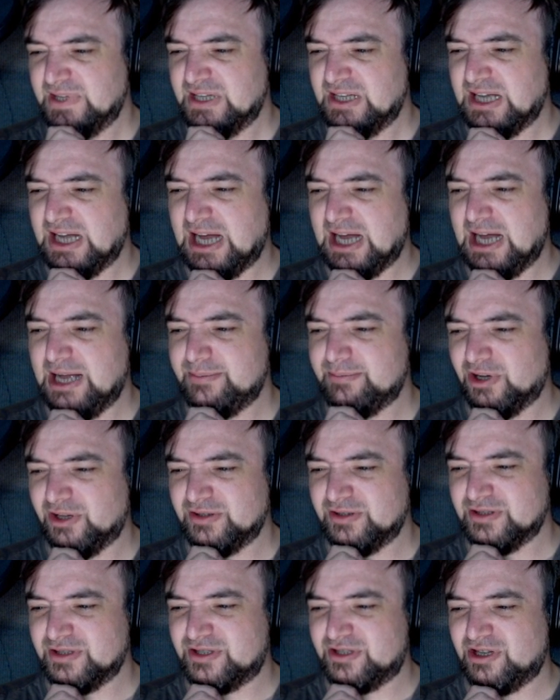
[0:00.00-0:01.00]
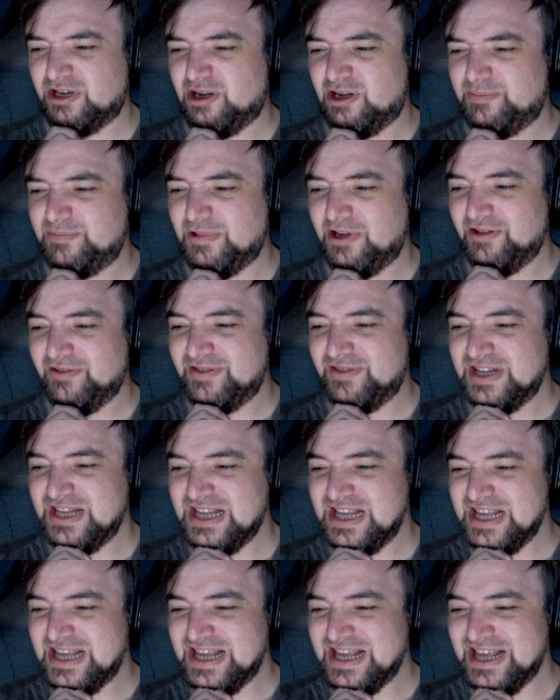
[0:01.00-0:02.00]
I'm on top of the
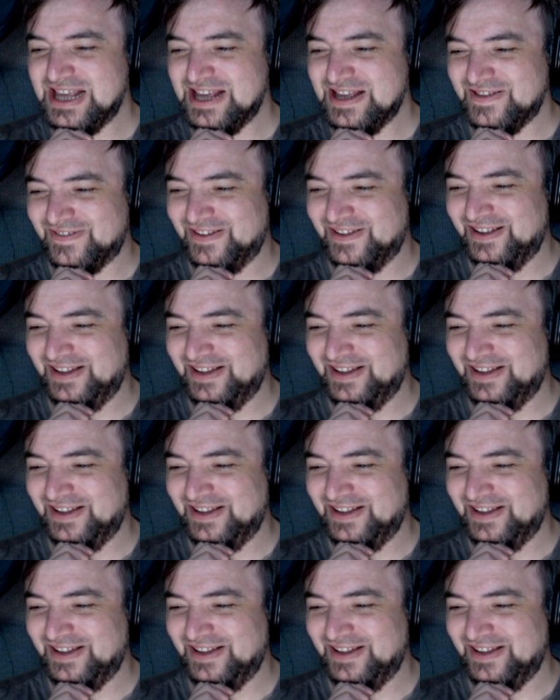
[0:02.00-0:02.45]
Eve.